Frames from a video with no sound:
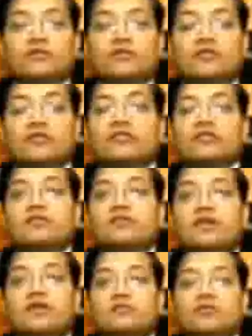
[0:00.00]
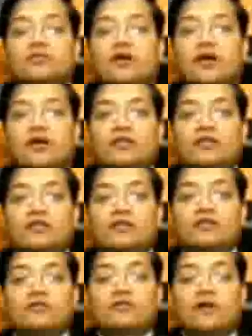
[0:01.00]
in recent times, the IT
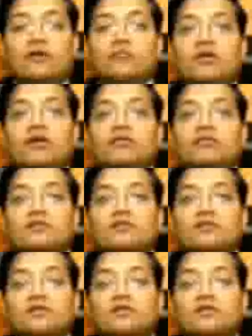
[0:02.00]
and the pharma, I think